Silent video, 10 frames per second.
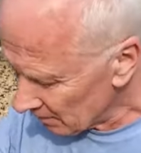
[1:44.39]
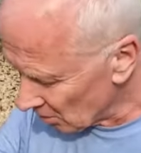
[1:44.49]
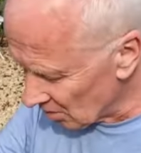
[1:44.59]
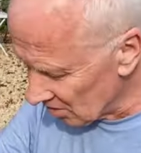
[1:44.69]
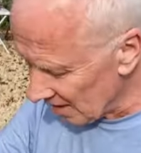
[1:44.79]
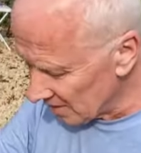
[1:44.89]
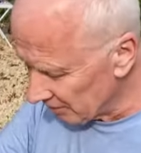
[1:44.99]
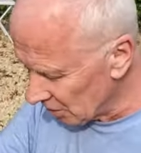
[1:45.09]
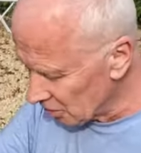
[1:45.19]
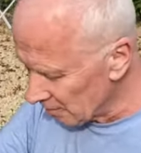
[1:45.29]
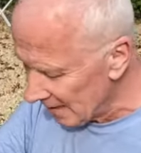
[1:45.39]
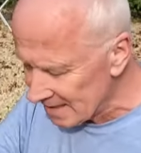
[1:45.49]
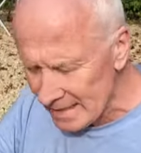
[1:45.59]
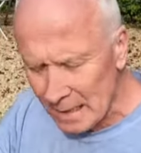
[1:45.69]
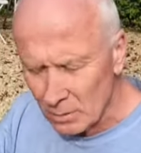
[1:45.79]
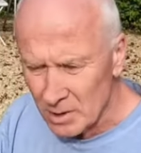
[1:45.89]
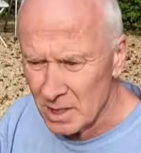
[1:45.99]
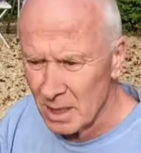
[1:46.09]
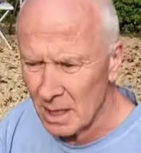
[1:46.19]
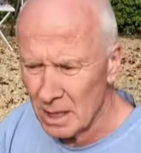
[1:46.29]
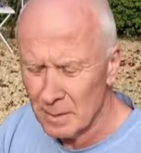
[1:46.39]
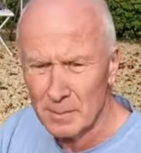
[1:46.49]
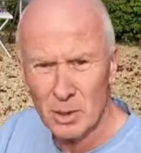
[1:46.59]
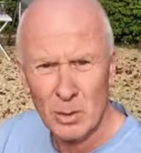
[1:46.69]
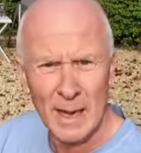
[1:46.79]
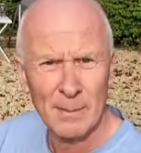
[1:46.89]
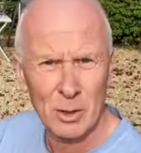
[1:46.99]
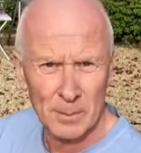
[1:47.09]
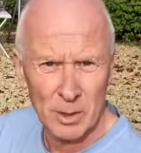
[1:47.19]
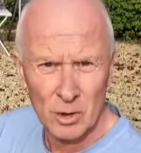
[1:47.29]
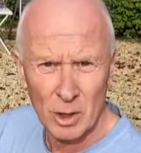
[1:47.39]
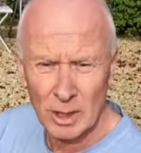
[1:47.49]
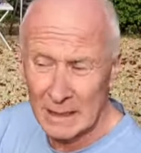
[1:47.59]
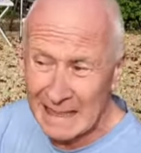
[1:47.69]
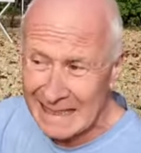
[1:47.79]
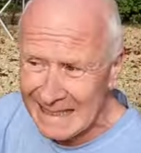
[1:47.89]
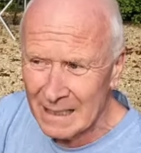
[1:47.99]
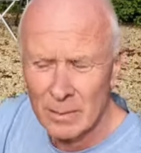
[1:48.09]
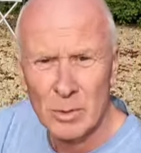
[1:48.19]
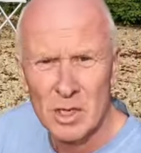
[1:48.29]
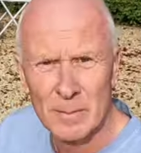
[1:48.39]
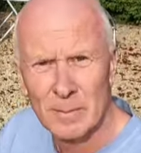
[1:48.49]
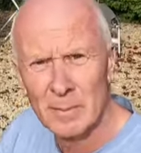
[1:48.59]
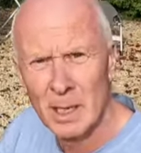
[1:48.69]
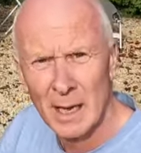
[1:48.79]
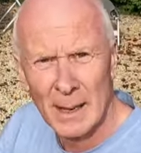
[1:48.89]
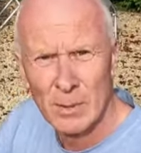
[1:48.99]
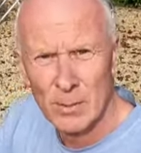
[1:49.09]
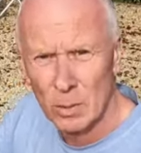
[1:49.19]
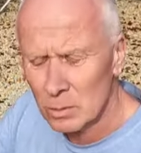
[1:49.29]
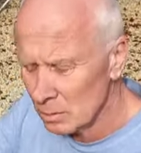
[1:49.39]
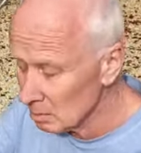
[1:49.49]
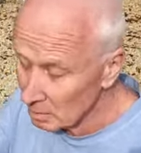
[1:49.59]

You can take the friction pads out. You can put them in a drill and clean them with some emery board,